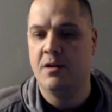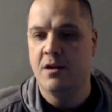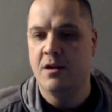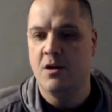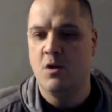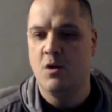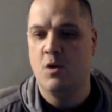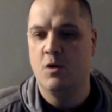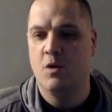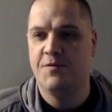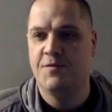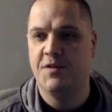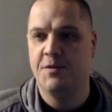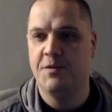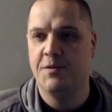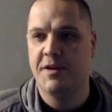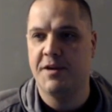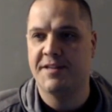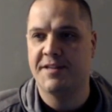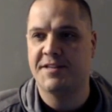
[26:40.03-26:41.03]
Hopefully
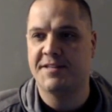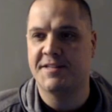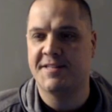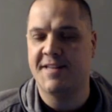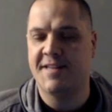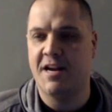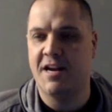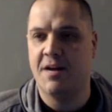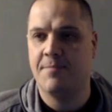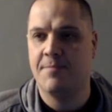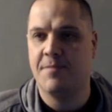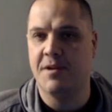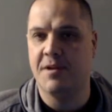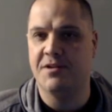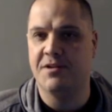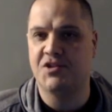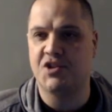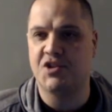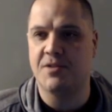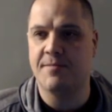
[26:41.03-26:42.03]
we get to set up
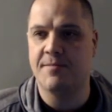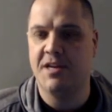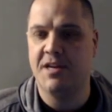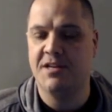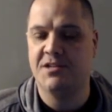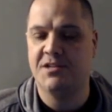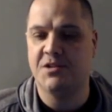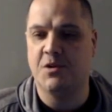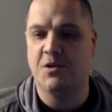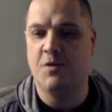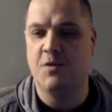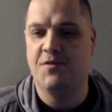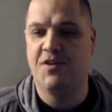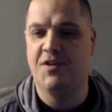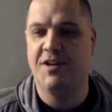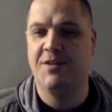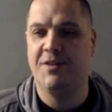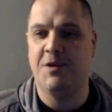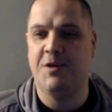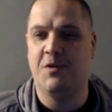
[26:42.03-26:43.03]
in Germany, so
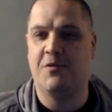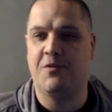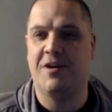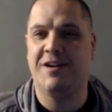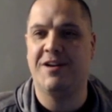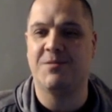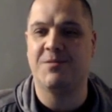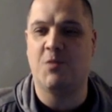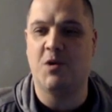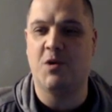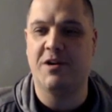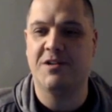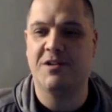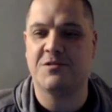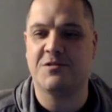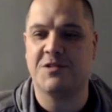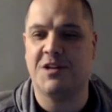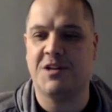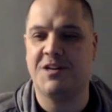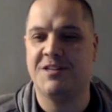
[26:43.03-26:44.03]
hopefully we don't run into more
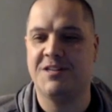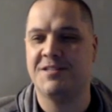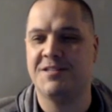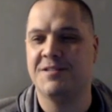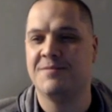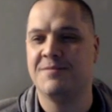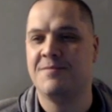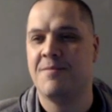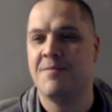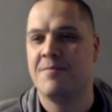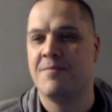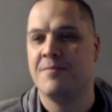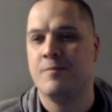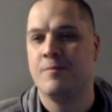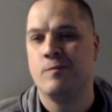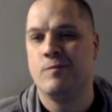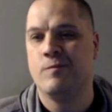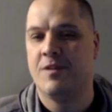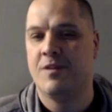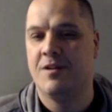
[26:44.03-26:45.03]
Eagle Claws.
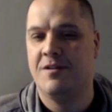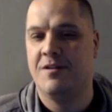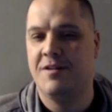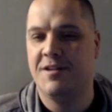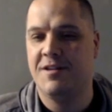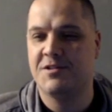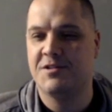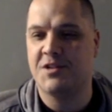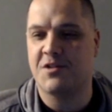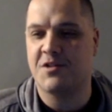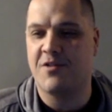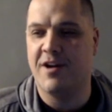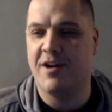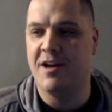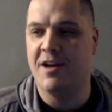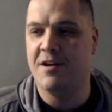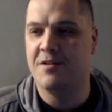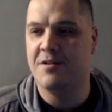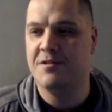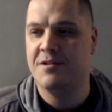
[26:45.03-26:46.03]
Alright, there's our
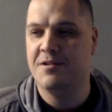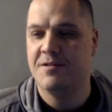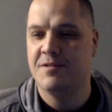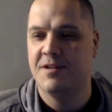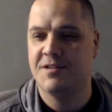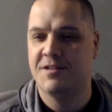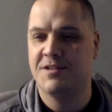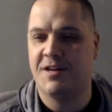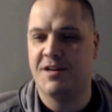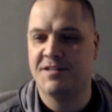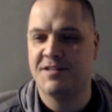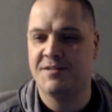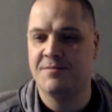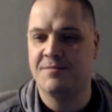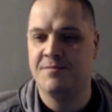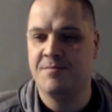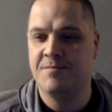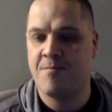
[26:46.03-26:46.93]
Greyhound. That's awesome.